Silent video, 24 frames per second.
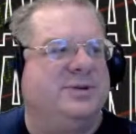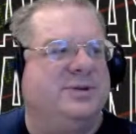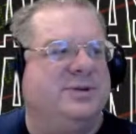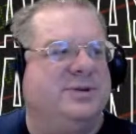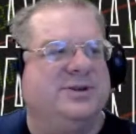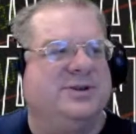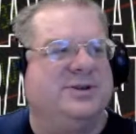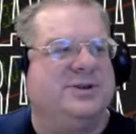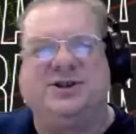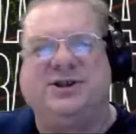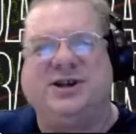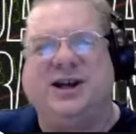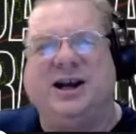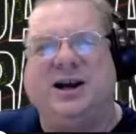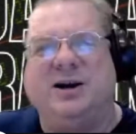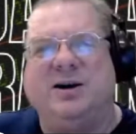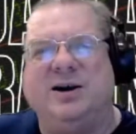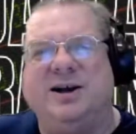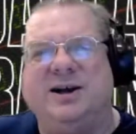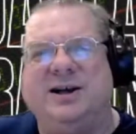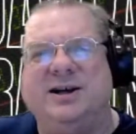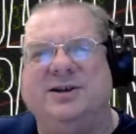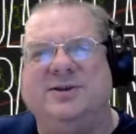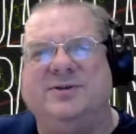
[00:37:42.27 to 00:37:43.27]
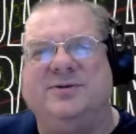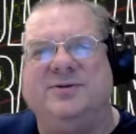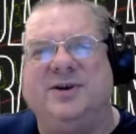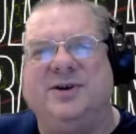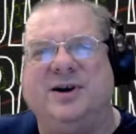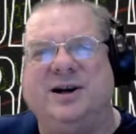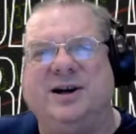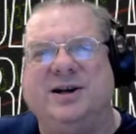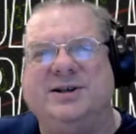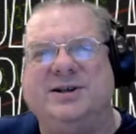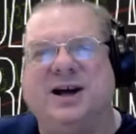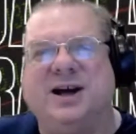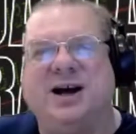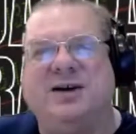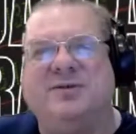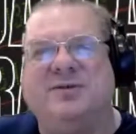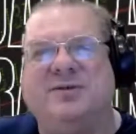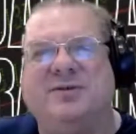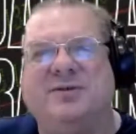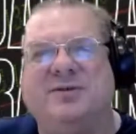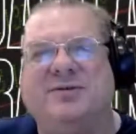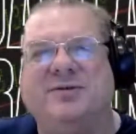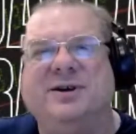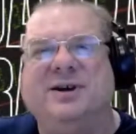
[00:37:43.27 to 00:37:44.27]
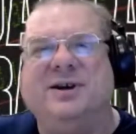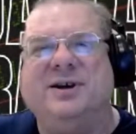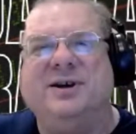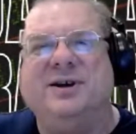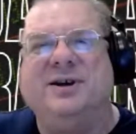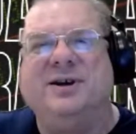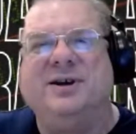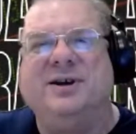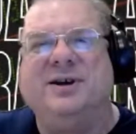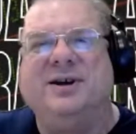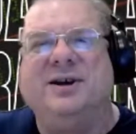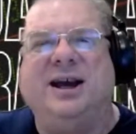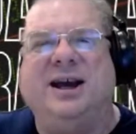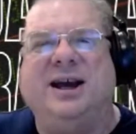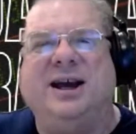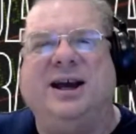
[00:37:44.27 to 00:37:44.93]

area is very tough, and